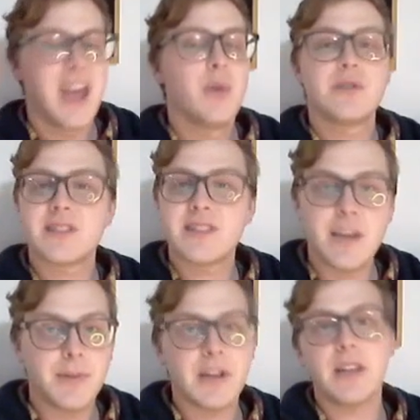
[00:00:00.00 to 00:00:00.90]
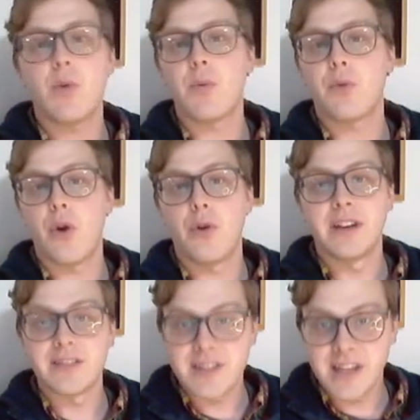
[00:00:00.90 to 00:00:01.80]
which is typically what we're going
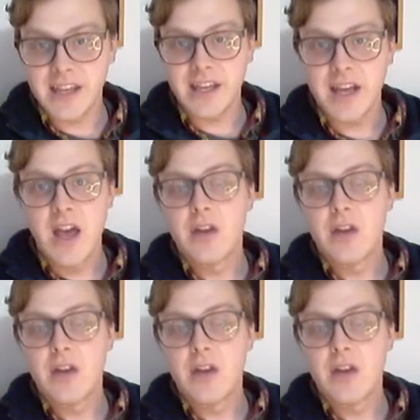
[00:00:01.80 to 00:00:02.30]
to see